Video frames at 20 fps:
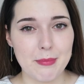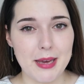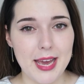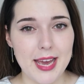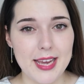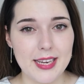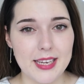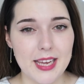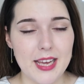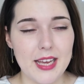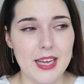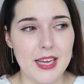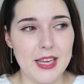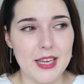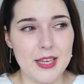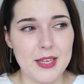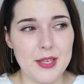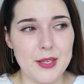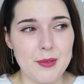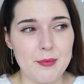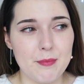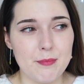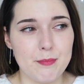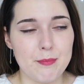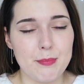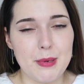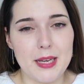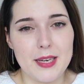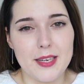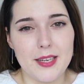pack,
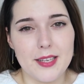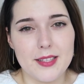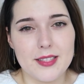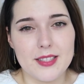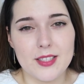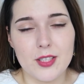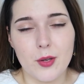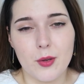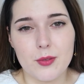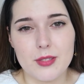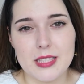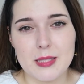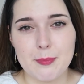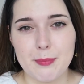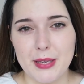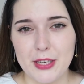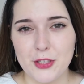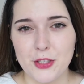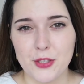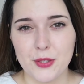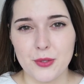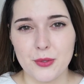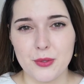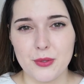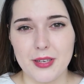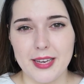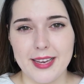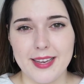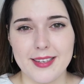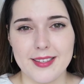but it's not
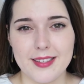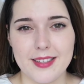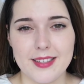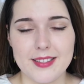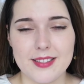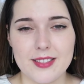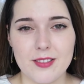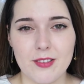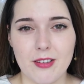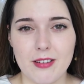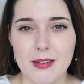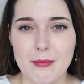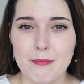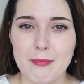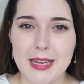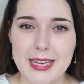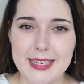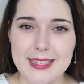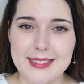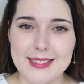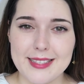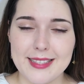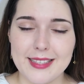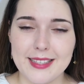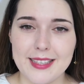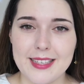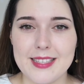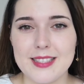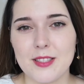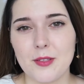special and it's not
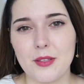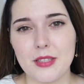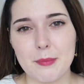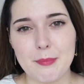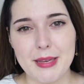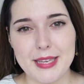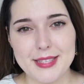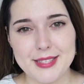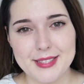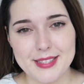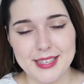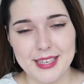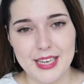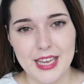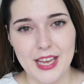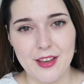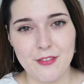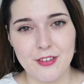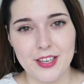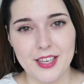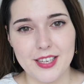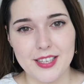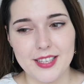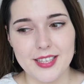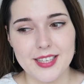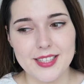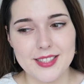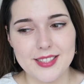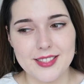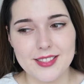amazing and it's not the best thing ever.
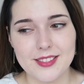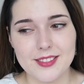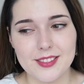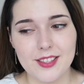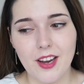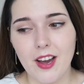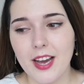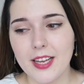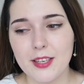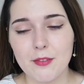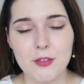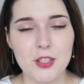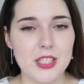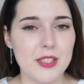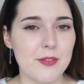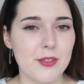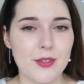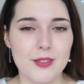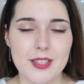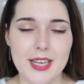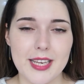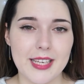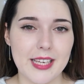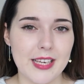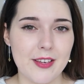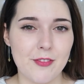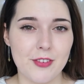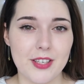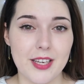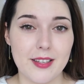It kind of just feels
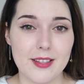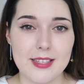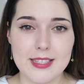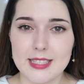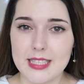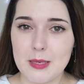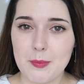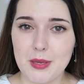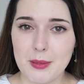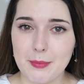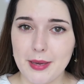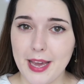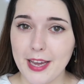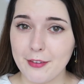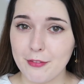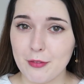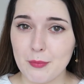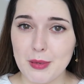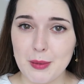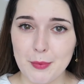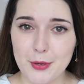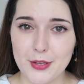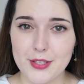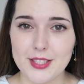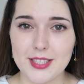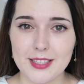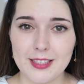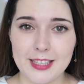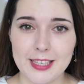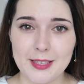like every other sleeping pack for me
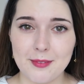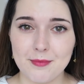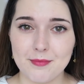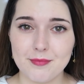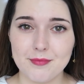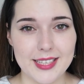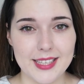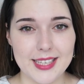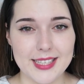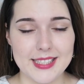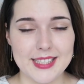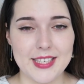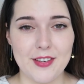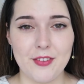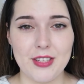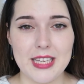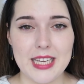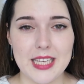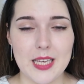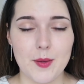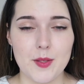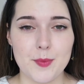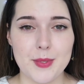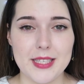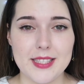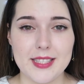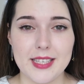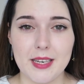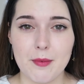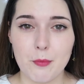personally. It definitely keeps
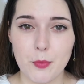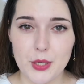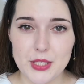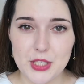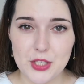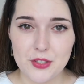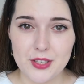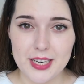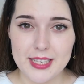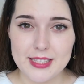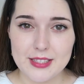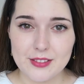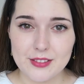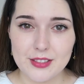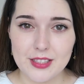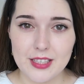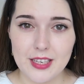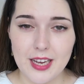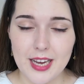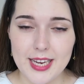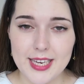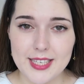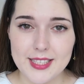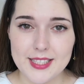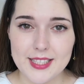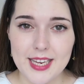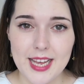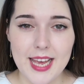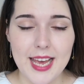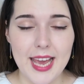my skin moisturised through the
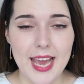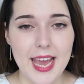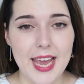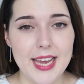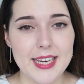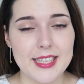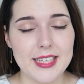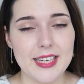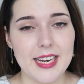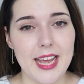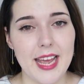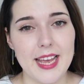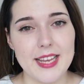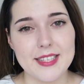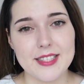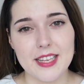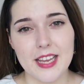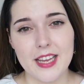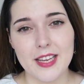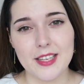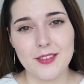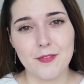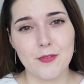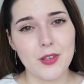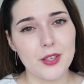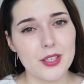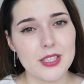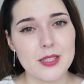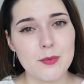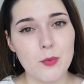night and it has a
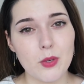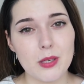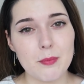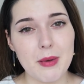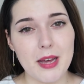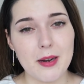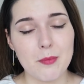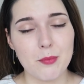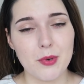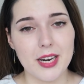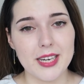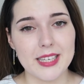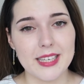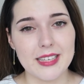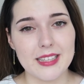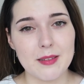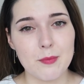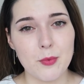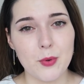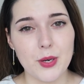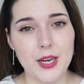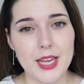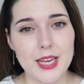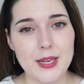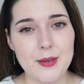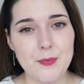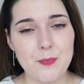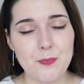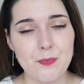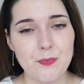very small amount of brightening in the morning,